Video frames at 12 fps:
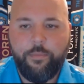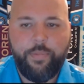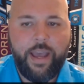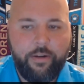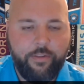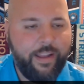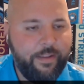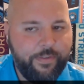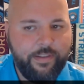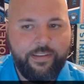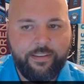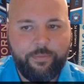Battery life
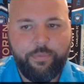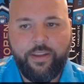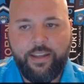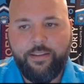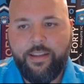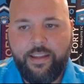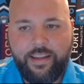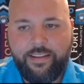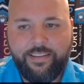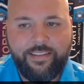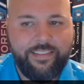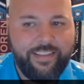and display, and
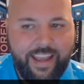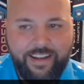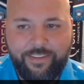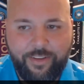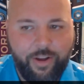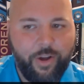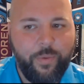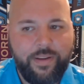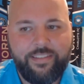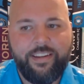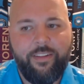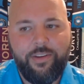since Dad is
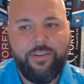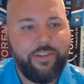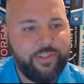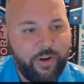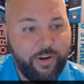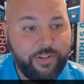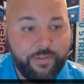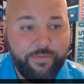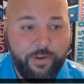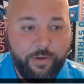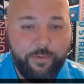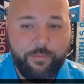always telling you to charge your
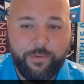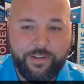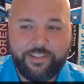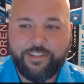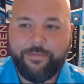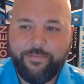phone, which